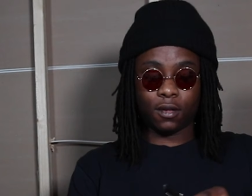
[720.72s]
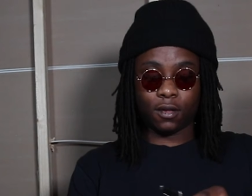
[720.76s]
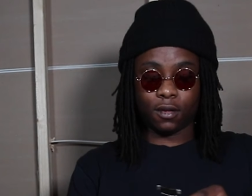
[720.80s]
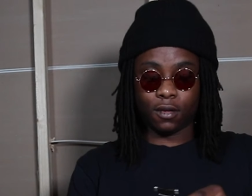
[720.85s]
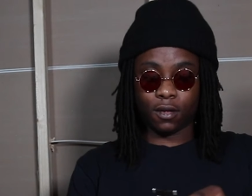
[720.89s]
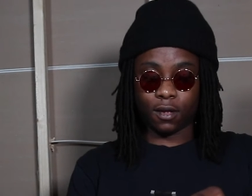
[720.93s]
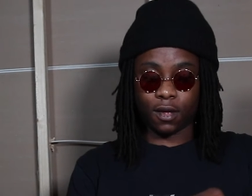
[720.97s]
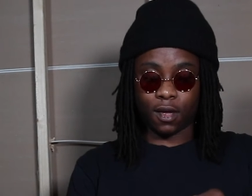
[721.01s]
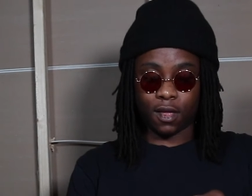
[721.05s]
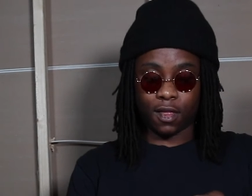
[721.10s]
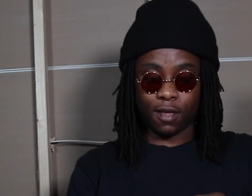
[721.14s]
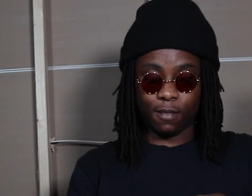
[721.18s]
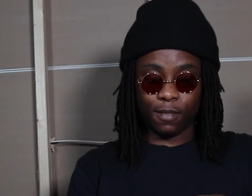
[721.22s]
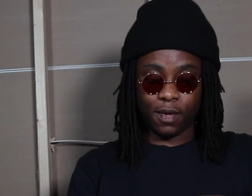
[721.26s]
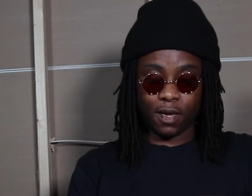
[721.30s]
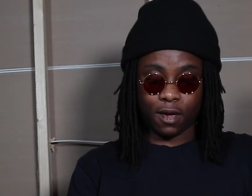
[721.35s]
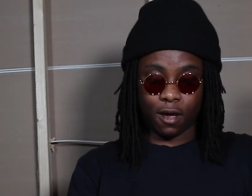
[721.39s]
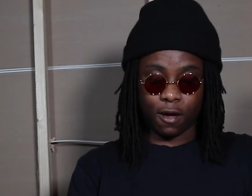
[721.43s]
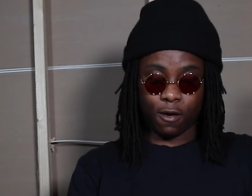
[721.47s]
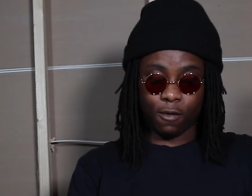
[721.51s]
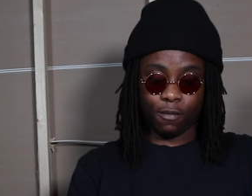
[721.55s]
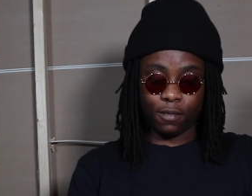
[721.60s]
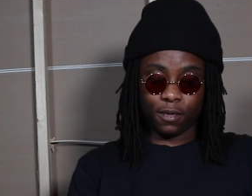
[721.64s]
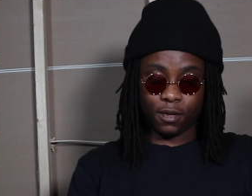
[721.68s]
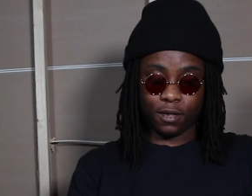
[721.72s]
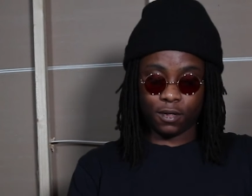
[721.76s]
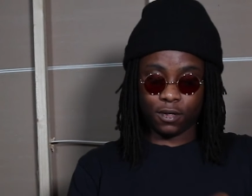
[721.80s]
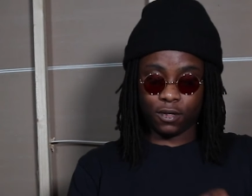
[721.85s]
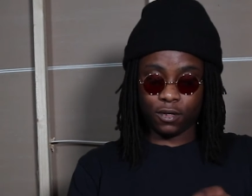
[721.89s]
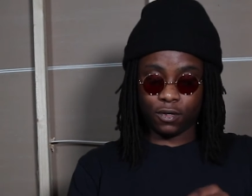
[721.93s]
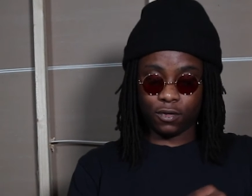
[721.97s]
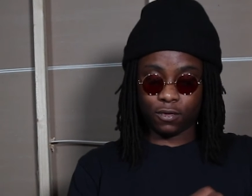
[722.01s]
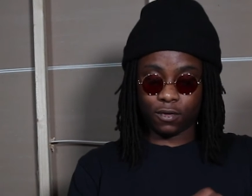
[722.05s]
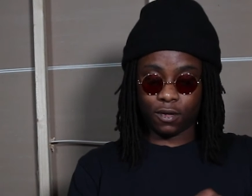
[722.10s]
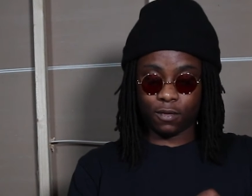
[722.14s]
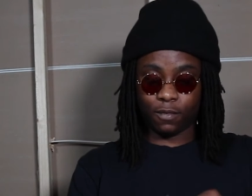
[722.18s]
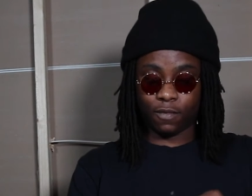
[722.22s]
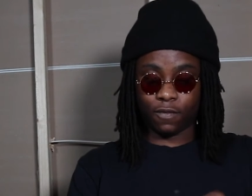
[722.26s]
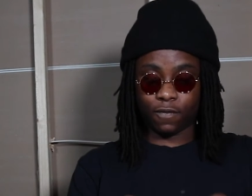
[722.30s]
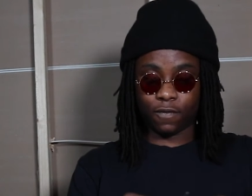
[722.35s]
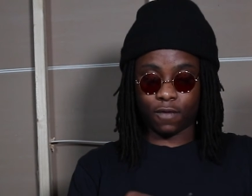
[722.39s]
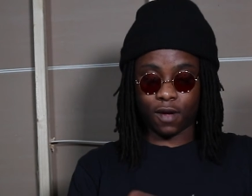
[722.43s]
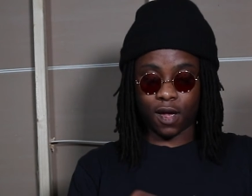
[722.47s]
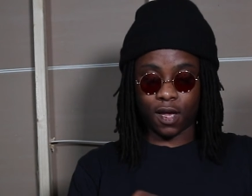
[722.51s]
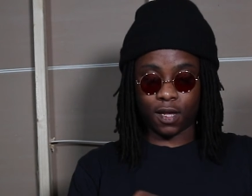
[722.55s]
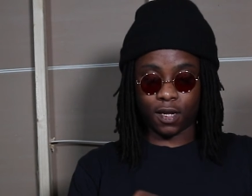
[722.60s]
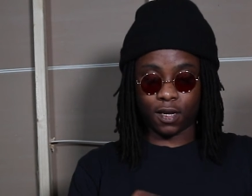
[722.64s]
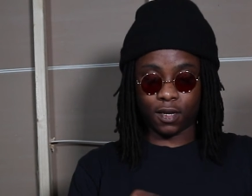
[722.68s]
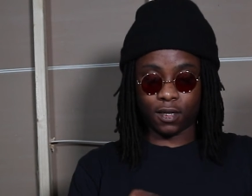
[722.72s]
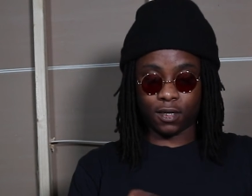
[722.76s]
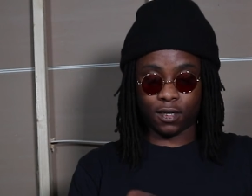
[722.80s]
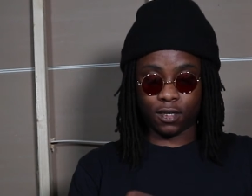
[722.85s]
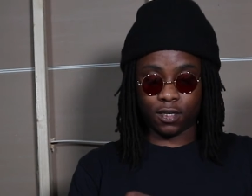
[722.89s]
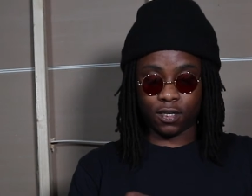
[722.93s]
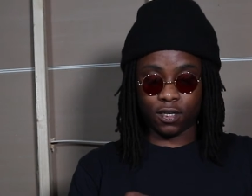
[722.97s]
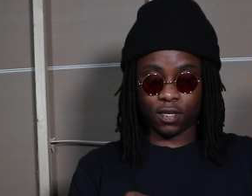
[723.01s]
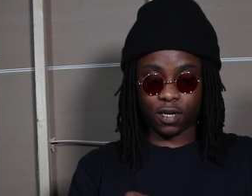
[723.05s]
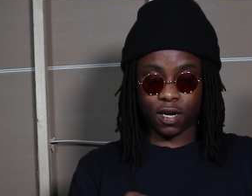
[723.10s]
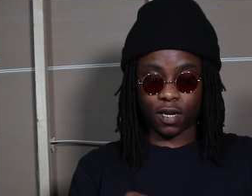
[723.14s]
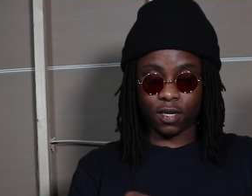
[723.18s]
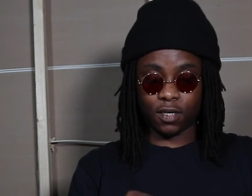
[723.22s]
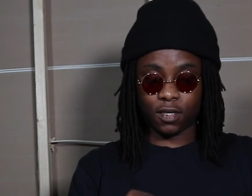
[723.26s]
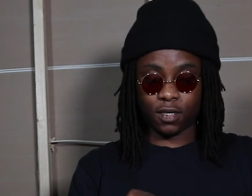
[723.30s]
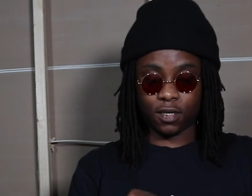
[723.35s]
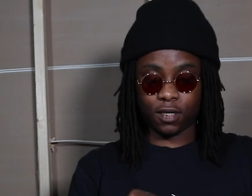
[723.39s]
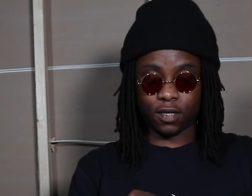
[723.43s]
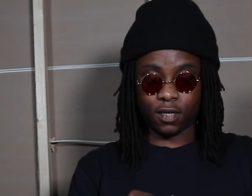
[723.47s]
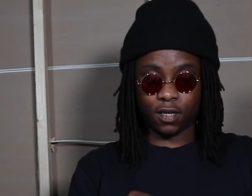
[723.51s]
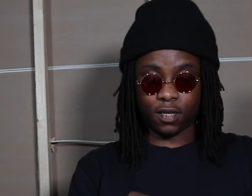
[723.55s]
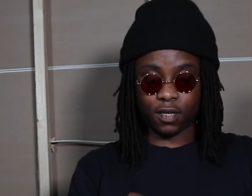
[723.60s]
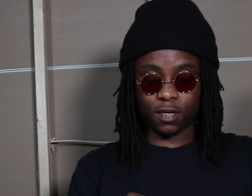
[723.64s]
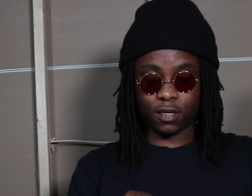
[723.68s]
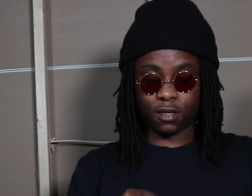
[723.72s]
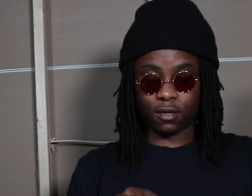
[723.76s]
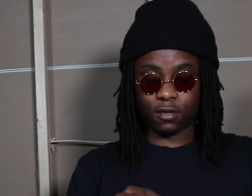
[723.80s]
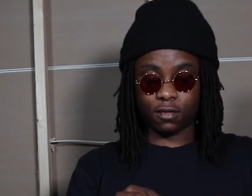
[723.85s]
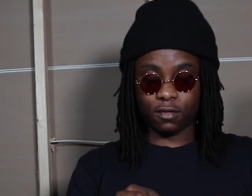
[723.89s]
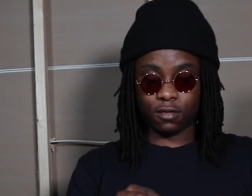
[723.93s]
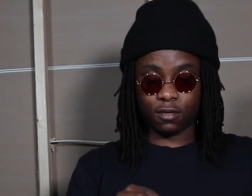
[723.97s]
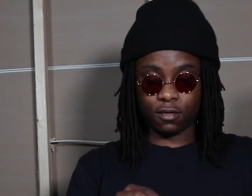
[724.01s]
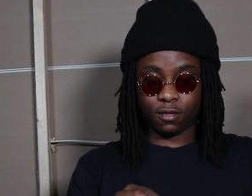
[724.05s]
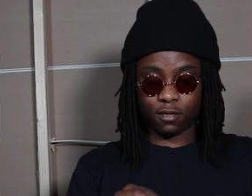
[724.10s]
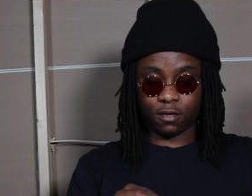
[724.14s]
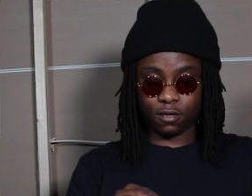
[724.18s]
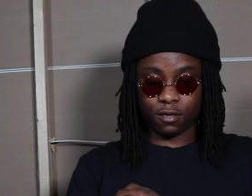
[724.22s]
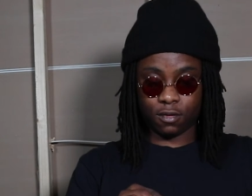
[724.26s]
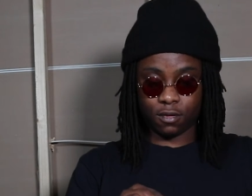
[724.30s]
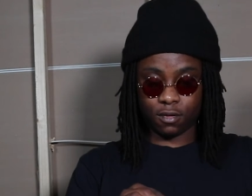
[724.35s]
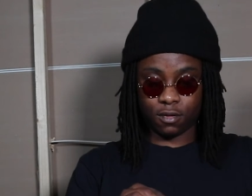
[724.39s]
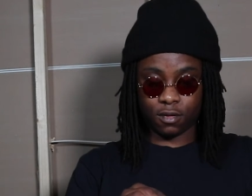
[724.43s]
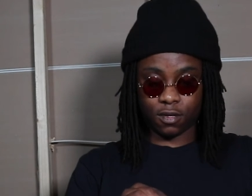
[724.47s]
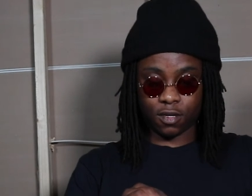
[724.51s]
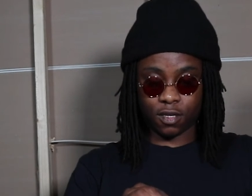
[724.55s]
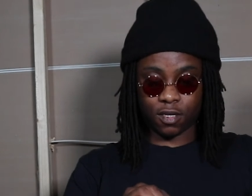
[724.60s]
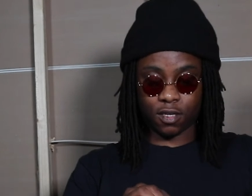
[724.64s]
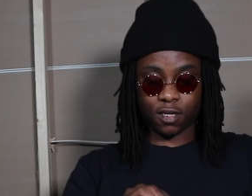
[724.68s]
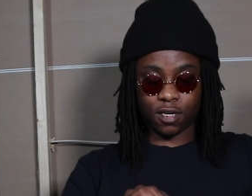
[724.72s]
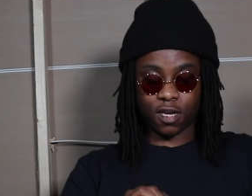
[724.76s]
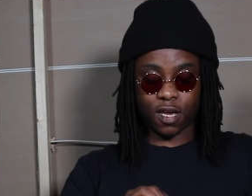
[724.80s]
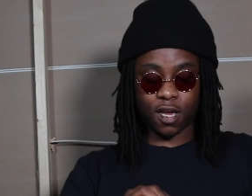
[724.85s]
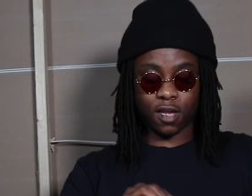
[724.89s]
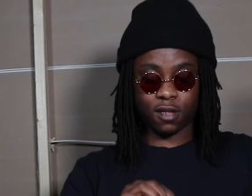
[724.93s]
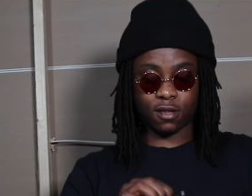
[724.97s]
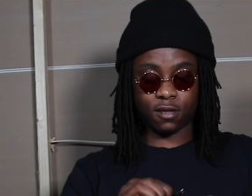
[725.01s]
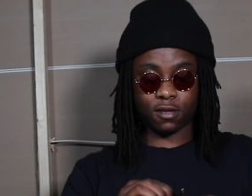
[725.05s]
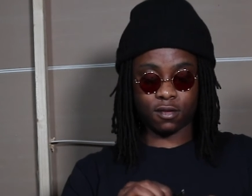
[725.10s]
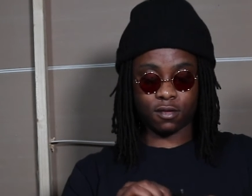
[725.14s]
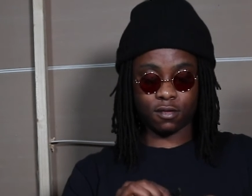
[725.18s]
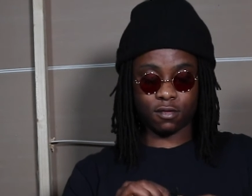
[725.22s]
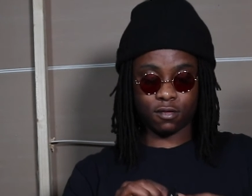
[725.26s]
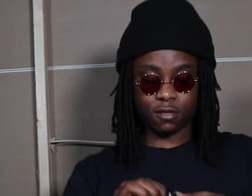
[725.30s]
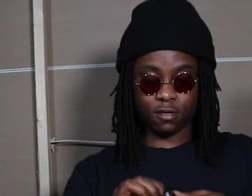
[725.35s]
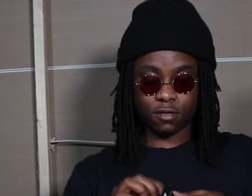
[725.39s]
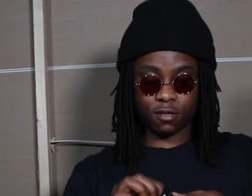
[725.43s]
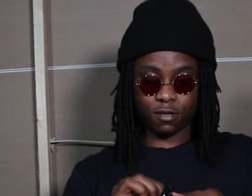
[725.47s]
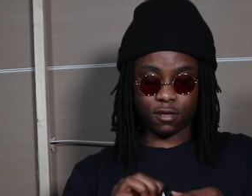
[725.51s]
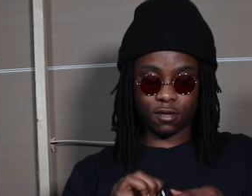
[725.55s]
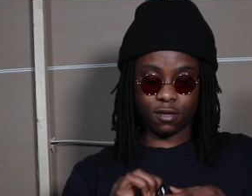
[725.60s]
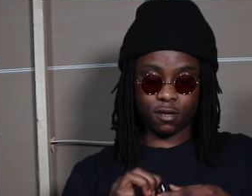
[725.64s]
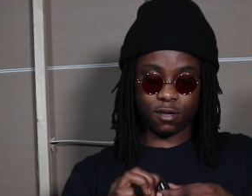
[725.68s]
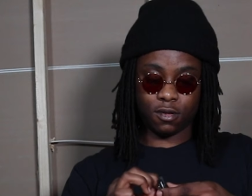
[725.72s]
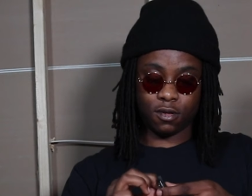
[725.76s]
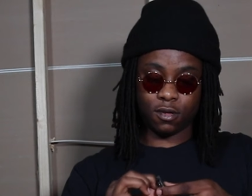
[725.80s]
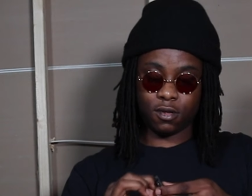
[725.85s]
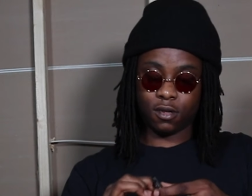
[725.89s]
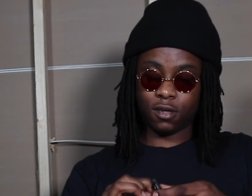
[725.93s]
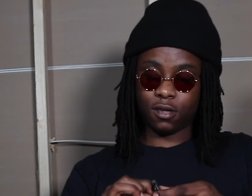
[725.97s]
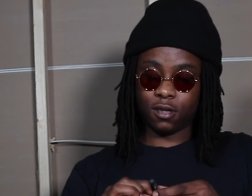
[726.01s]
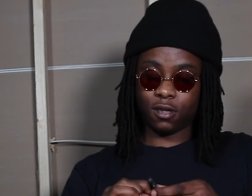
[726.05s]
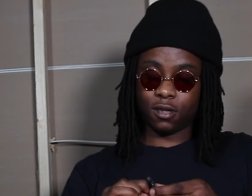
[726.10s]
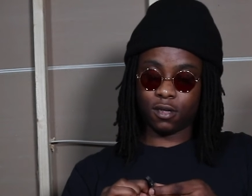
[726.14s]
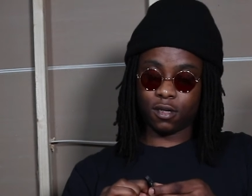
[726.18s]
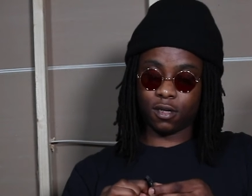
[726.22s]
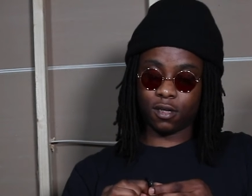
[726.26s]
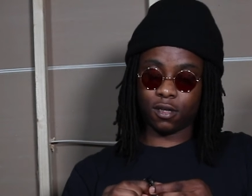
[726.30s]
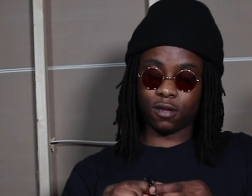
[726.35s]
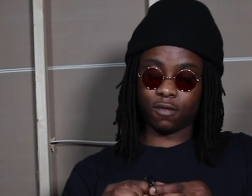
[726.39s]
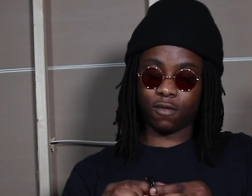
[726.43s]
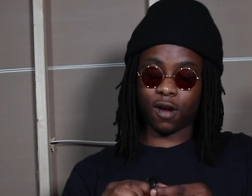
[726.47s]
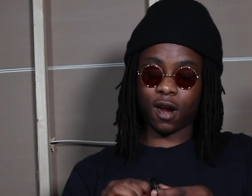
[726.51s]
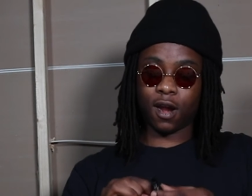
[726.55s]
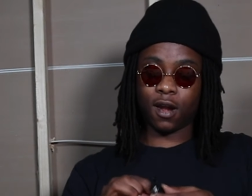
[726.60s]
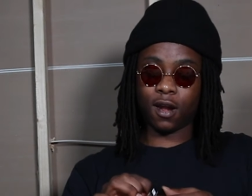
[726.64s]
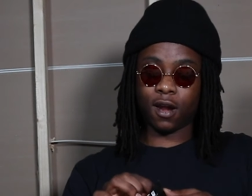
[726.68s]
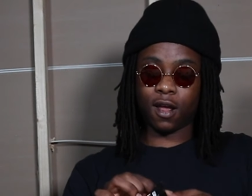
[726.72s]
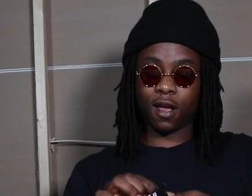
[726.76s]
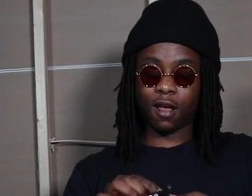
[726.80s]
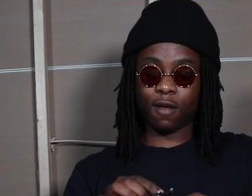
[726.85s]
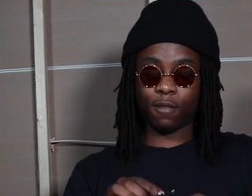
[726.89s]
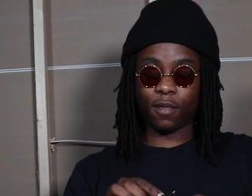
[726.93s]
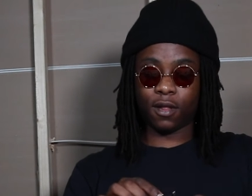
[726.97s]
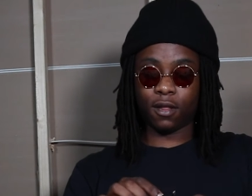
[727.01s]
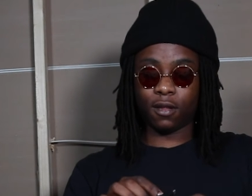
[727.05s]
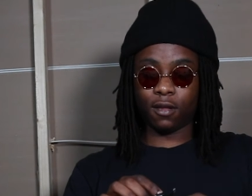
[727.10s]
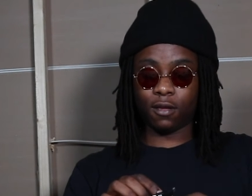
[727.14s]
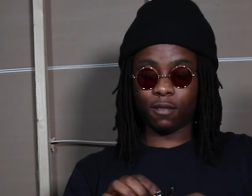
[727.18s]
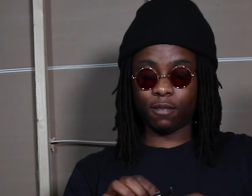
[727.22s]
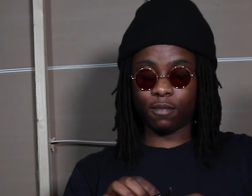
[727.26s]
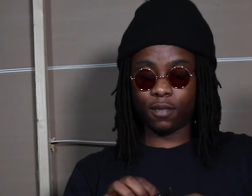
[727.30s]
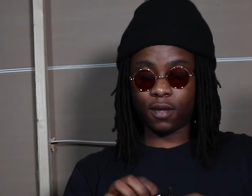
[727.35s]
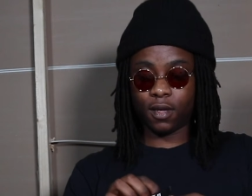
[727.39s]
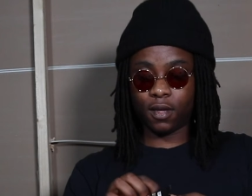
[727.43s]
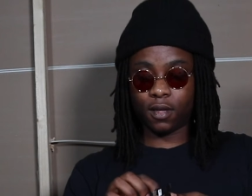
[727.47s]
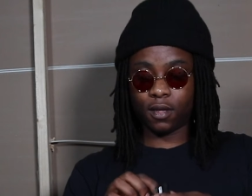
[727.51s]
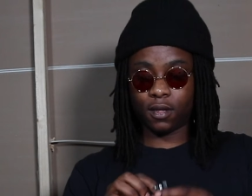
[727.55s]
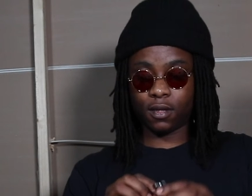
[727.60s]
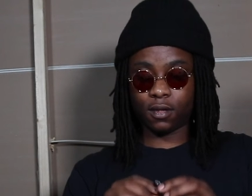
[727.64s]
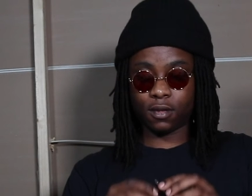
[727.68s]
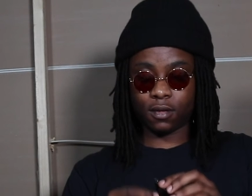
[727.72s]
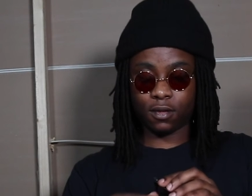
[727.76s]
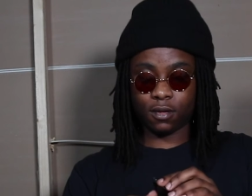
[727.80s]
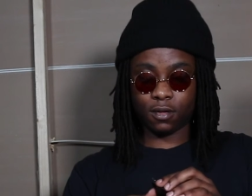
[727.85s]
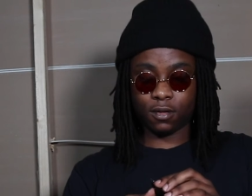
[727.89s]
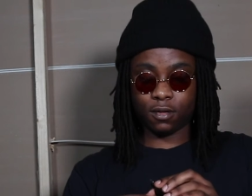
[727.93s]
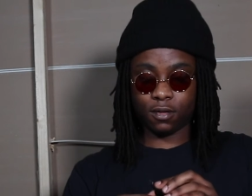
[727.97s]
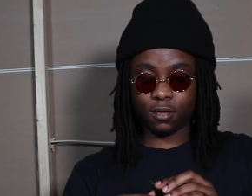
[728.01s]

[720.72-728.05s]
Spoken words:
okay, let me open this joint before I get to judging and get to cussing. Right now I'm a little pissed.